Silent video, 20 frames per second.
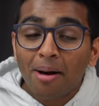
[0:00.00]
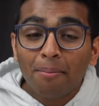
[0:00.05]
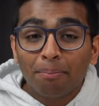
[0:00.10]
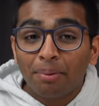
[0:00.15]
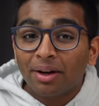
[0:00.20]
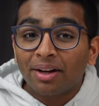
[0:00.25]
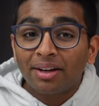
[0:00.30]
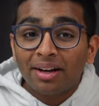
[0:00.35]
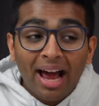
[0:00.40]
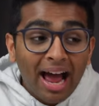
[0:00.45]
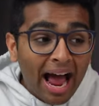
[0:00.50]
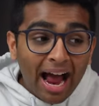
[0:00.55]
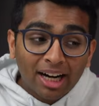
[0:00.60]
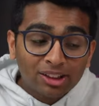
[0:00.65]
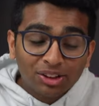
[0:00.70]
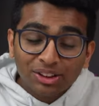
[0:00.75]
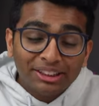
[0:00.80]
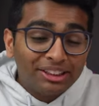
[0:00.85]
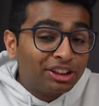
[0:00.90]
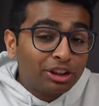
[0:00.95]
but
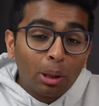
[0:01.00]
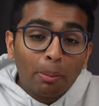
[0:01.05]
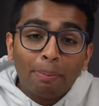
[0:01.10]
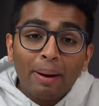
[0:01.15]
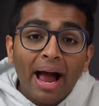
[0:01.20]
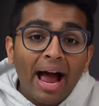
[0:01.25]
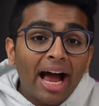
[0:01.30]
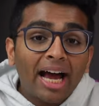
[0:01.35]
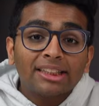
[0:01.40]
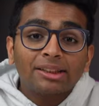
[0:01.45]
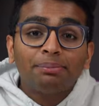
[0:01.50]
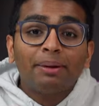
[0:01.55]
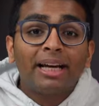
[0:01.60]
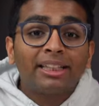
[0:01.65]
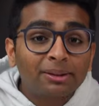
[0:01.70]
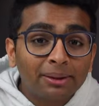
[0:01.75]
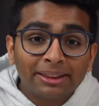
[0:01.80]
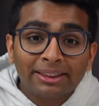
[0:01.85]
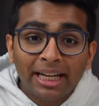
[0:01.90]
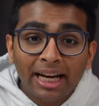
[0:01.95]
actually it surpassed my
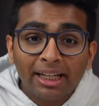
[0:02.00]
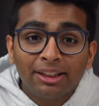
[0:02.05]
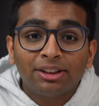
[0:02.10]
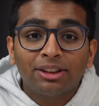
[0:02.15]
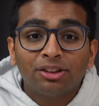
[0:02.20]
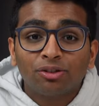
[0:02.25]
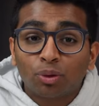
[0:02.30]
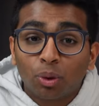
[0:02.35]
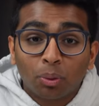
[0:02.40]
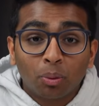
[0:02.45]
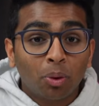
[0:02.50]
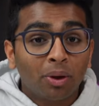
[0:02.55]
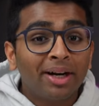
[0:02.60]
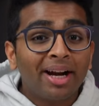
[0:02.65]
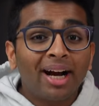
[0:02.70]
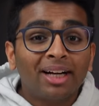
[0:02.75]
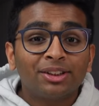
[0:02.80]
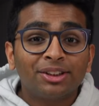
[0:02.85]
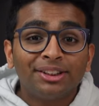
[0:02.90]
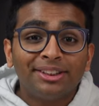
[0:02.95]
expectations for what it
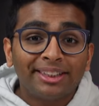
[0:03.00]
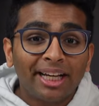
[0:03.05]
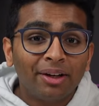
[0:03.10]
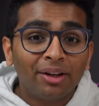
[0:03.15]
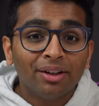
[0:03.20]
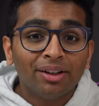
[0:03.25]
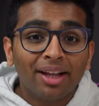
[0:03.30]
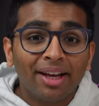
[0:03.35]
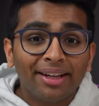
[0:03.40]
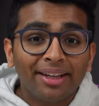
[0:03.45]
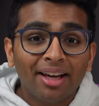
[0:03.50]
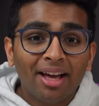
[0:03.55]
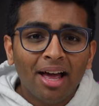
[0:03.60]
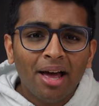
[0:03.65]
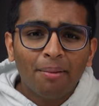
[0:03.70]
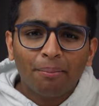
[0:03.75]
actually sounded like.